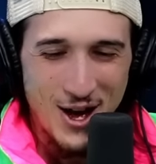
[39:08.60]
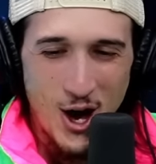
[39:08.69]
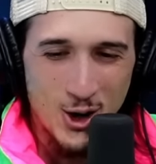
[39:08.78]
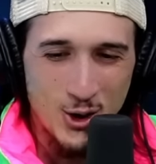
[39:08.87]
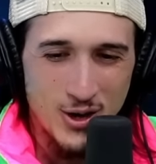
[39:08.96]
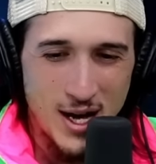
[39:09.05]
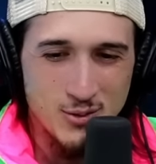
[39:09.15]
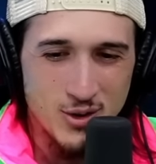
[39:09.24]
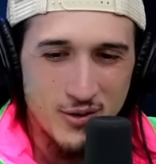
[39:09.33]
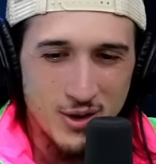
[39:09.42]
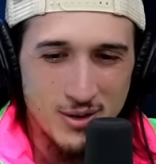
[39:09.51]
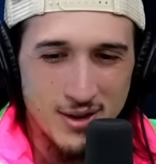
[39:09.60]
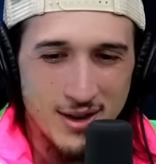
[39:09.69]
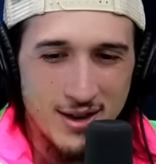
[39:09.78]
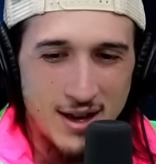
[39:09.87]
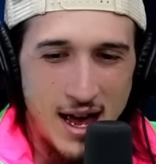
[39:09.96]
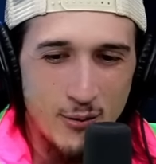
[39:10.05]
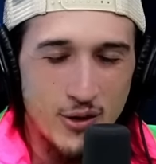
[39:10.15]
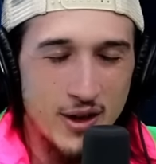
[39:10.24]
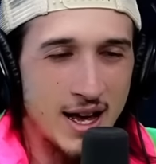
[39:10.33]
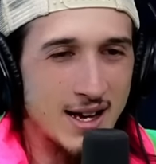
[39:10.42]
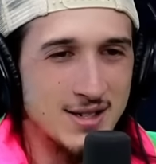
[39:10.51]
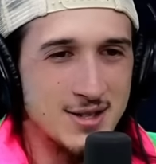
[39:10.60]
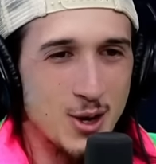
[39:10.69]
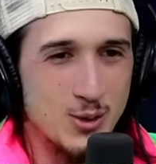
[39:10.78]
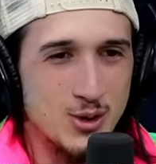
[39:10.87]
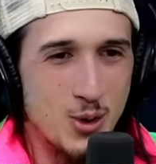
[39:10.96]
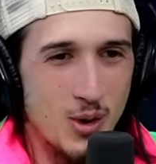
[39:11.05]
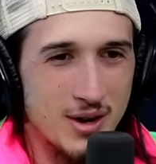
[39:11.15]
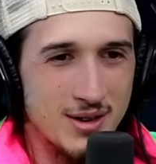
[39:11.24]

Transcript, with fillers: Hunger Games review. Everything has its own store.